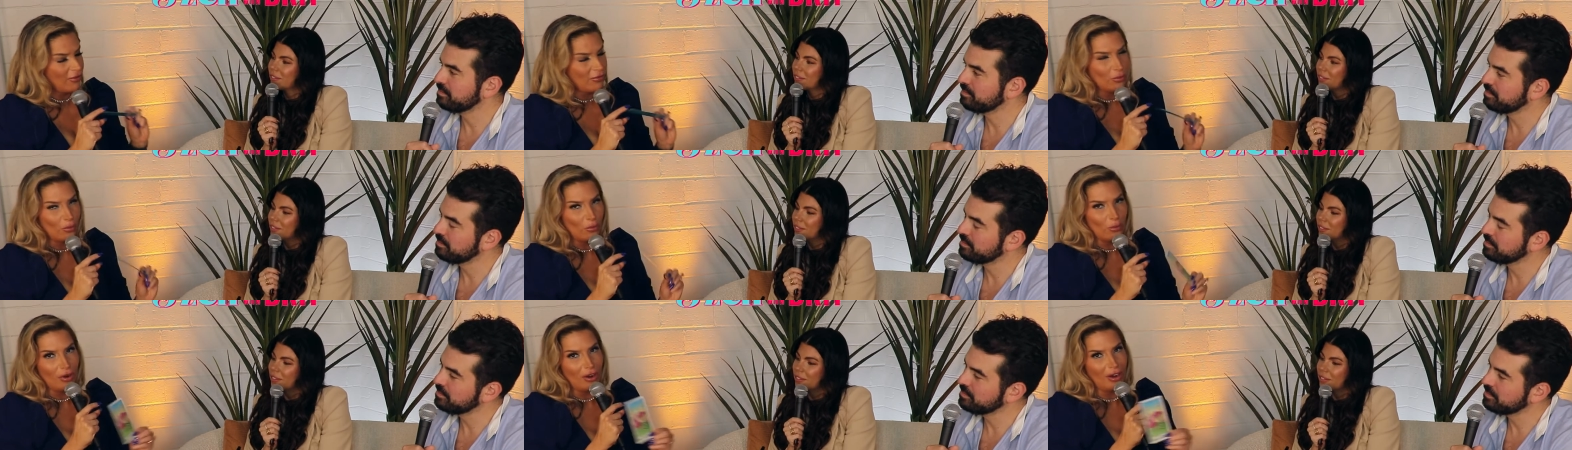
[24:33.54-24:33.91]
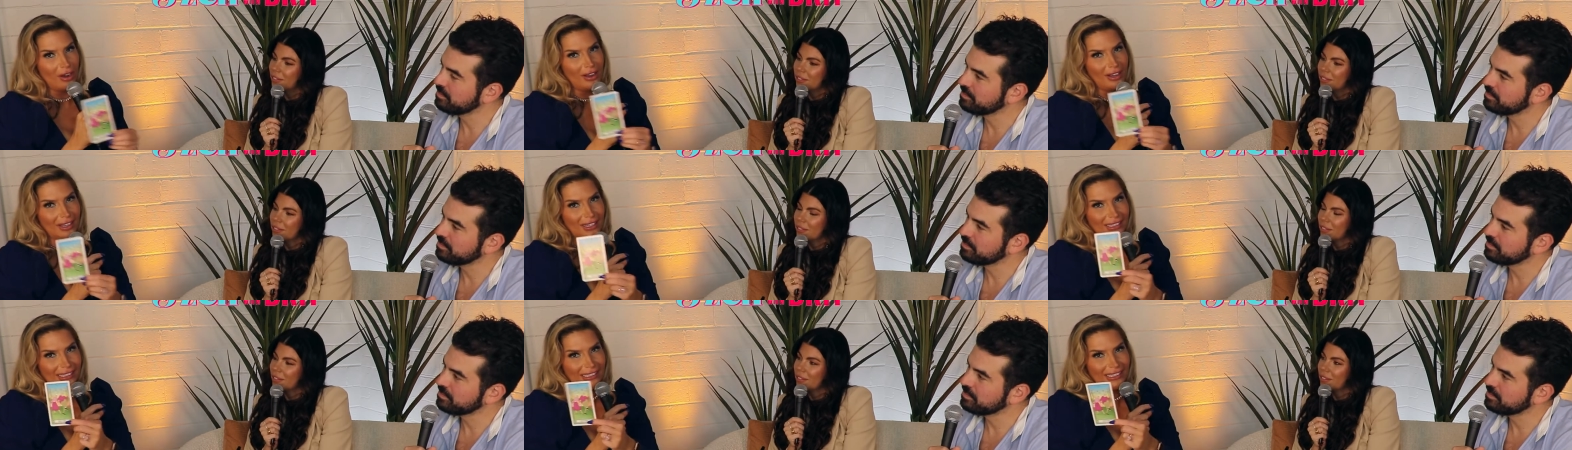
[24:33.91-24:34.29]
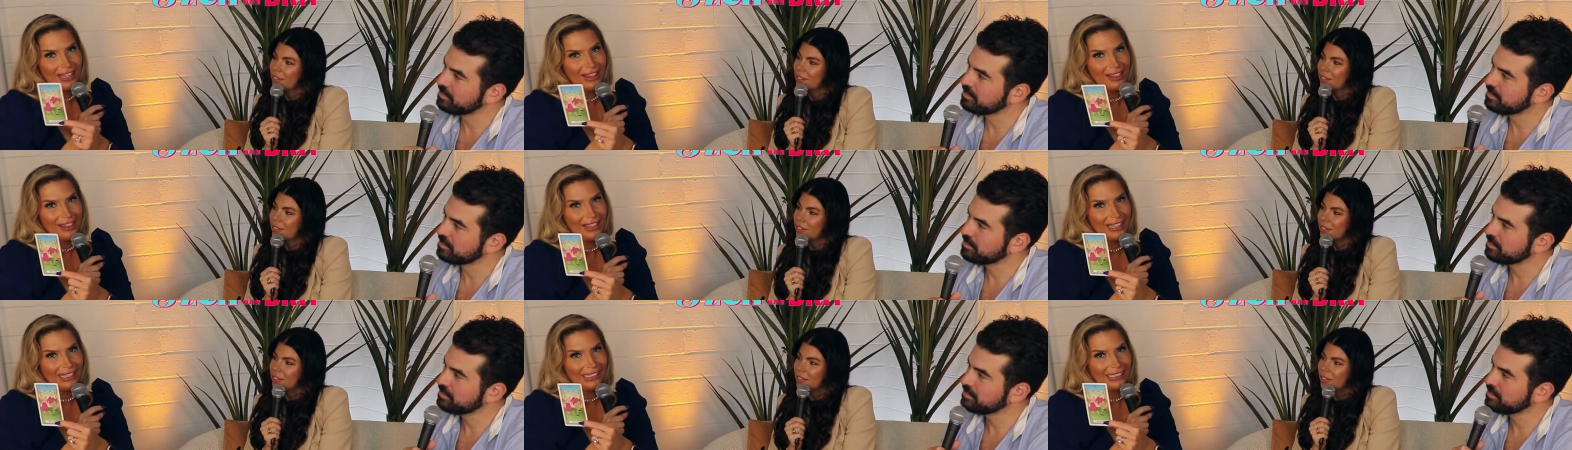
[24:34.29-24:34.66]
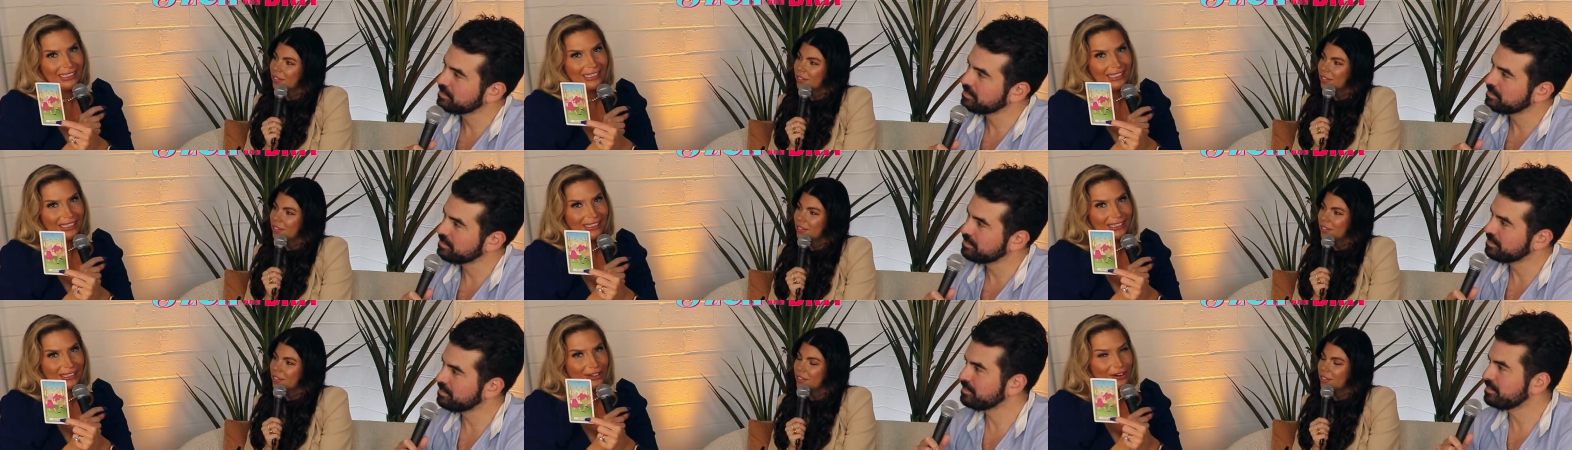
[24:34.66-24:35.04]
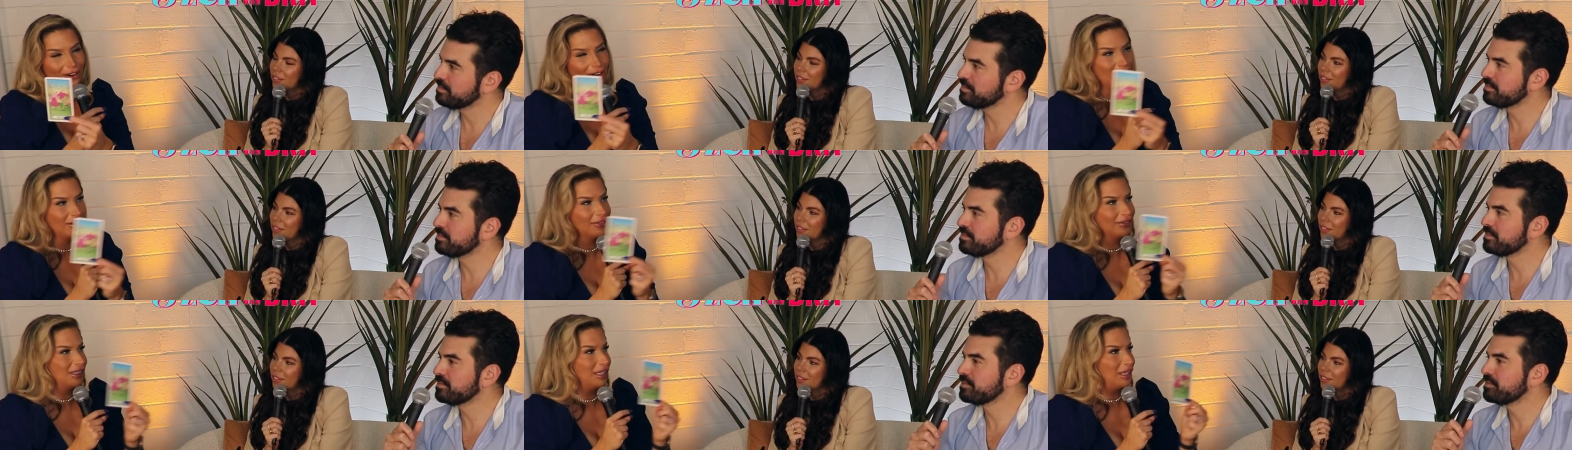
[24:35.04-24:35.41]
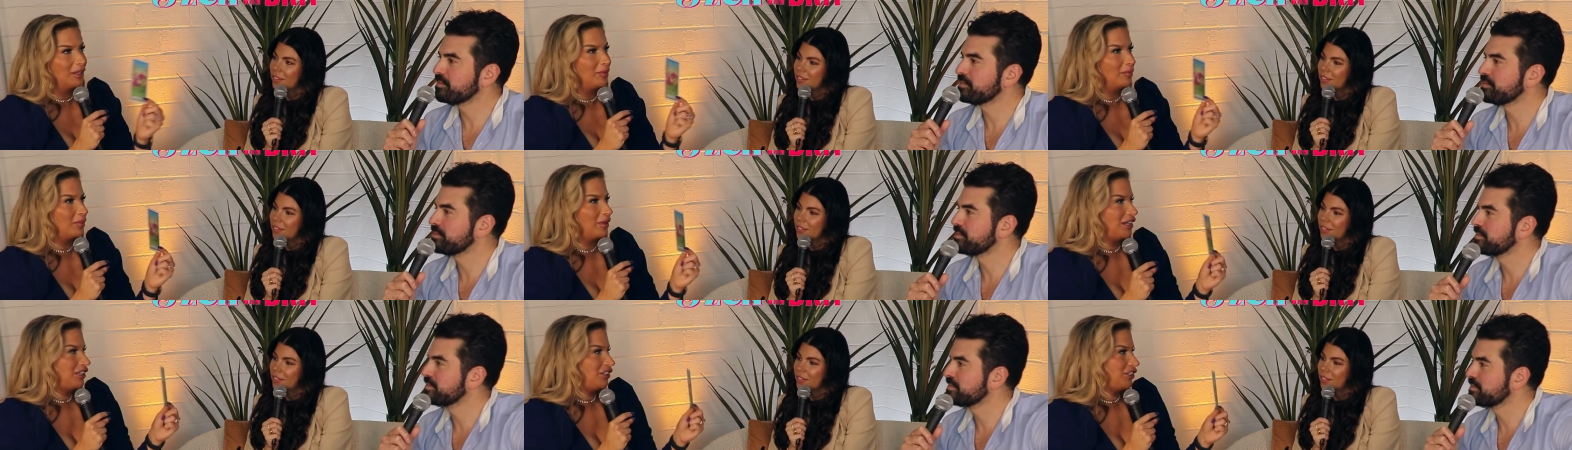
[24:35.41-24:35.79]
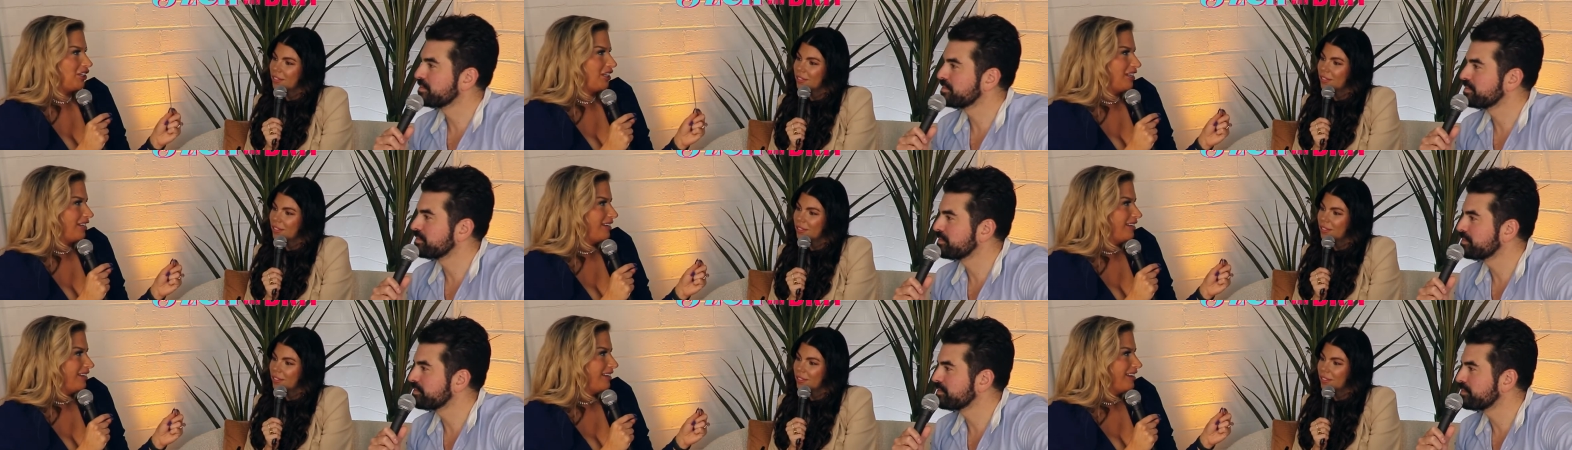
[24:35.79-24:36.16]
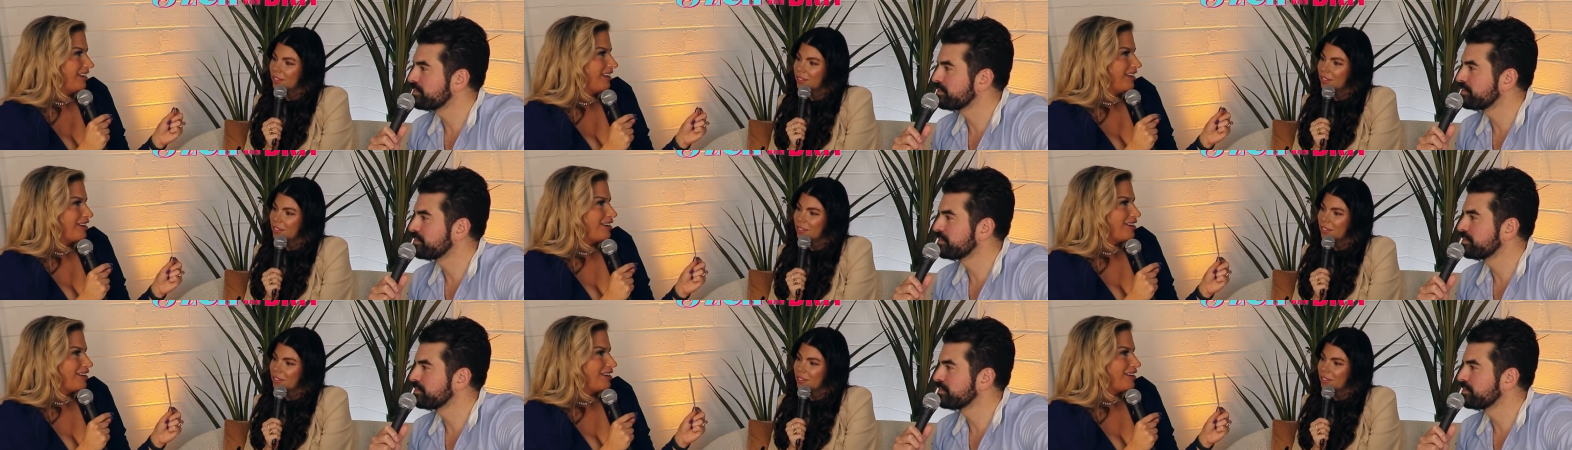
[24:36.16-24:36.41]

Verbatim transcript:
Speaker 1: of Wands. This is the card of celebration.